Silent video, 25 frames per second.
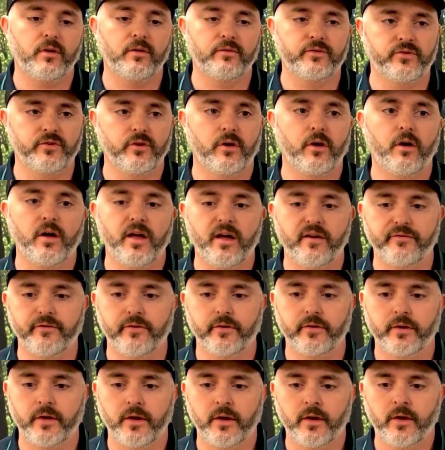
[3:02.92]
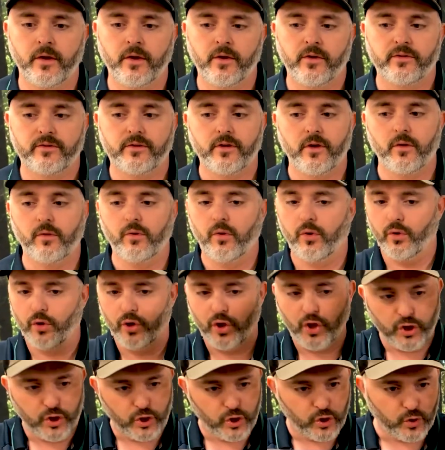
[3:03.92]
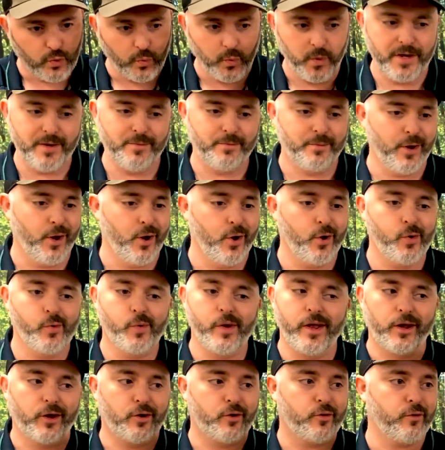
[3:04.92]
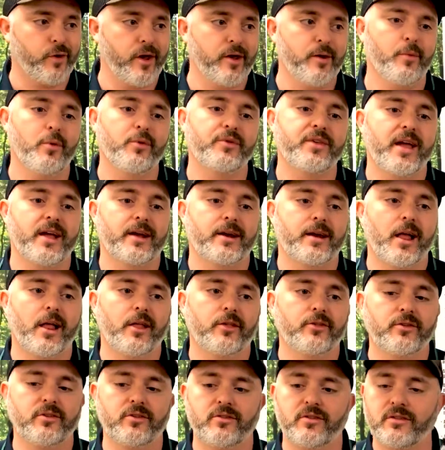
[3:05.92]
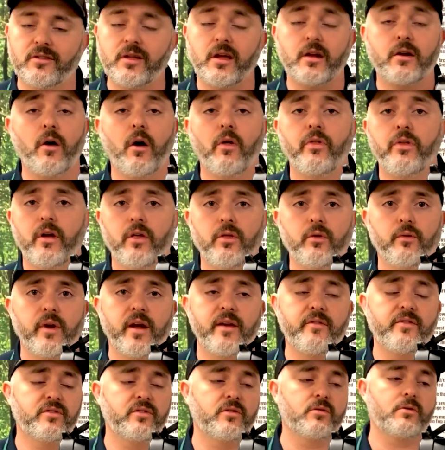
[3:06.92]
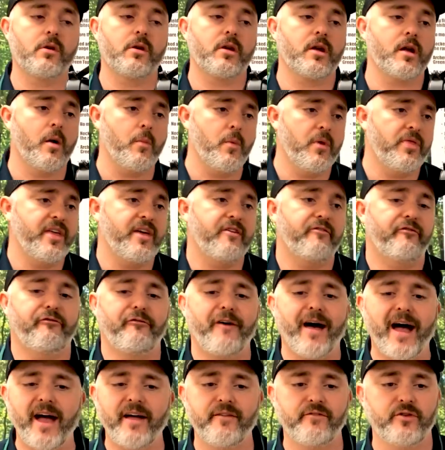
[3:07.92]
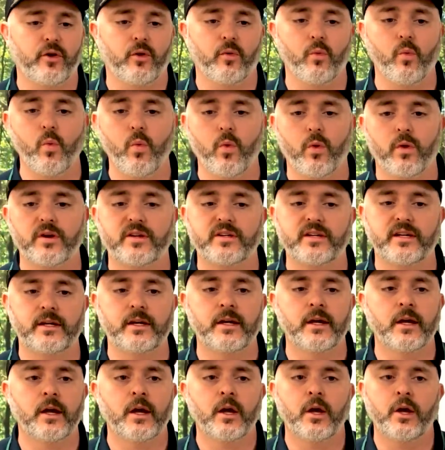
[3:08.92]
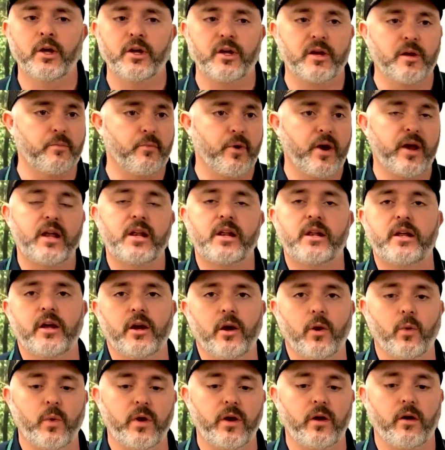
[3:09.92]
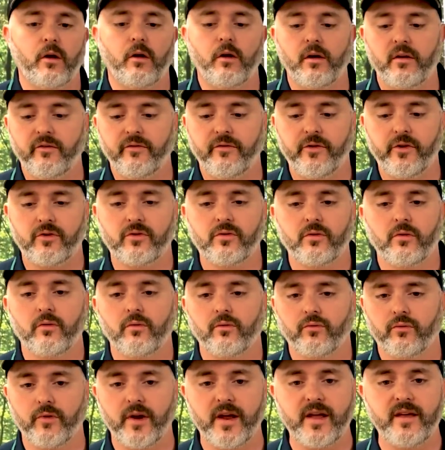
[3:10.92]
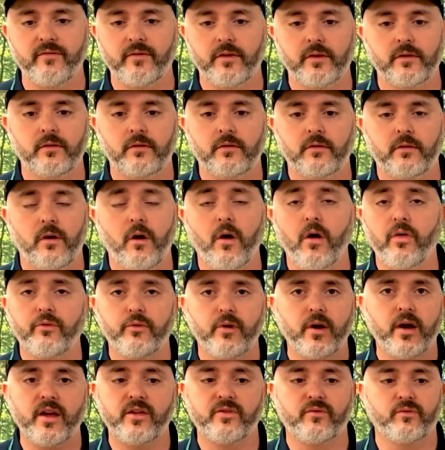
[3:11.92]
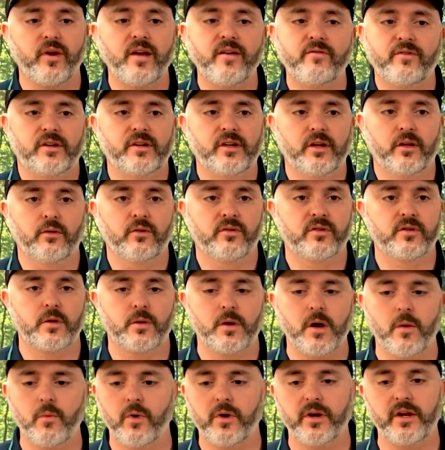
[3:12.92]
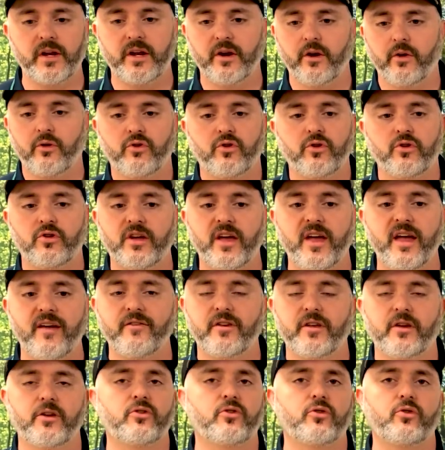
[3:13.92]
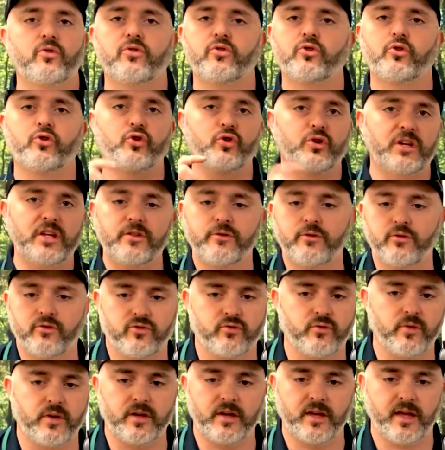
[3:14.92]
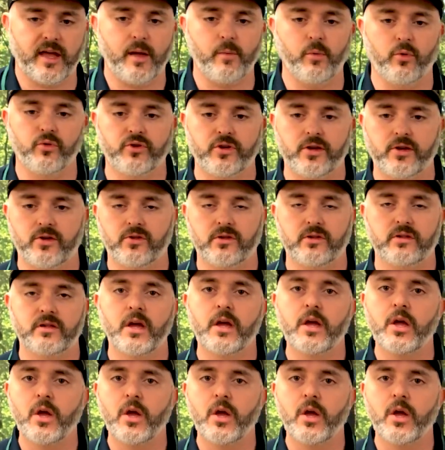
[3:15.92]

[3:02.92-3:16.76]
of draw effort. So sweet bow, incredible technology. It's just like all the other Ravins. It's going to come with that 5-year warranty. You can bring it in here. We are an official Ravin, authorized Ravin dealer. So come on in here. Should you have any issues, should you need those string and cable changes,